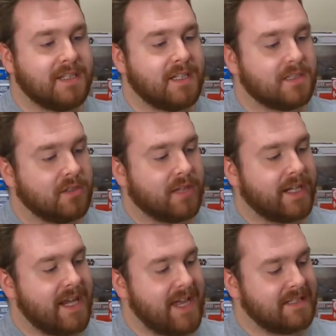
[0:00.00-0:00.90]
It doesn't look
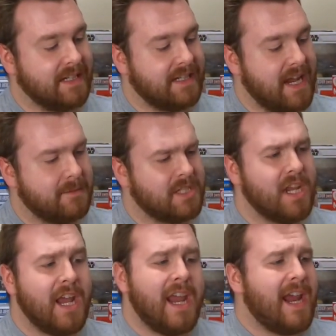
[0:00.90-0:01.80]
like it has any damage,
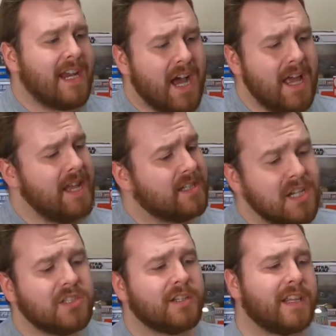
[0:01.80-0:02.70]
and
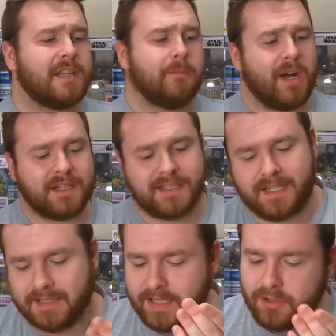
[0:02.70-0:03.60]
does look like the box is
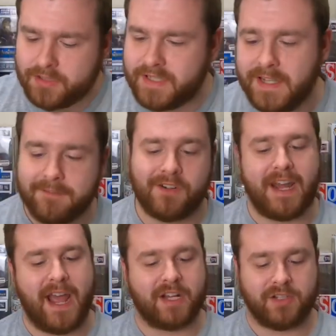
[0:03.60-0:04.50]
a little different
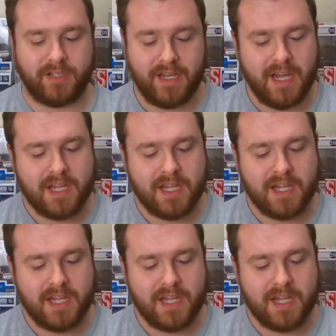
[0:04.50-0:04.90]
actually.